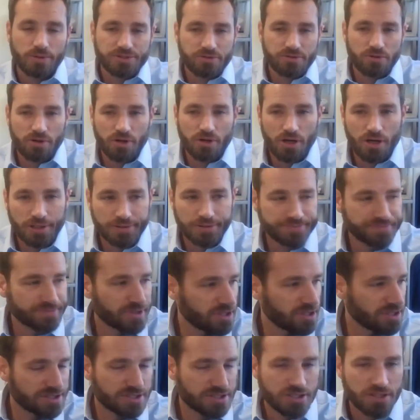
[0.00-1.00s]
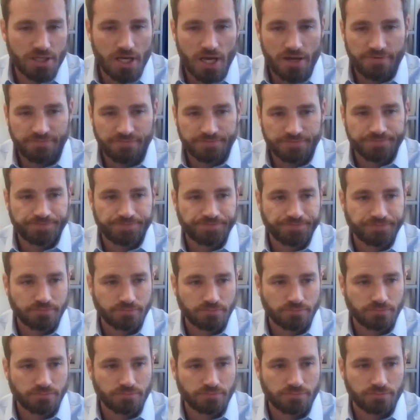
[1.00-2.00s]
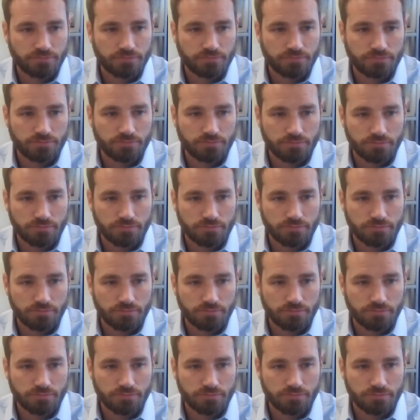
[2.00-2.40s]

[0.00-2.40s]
what's going on? Good to see you, Dave. Good to good to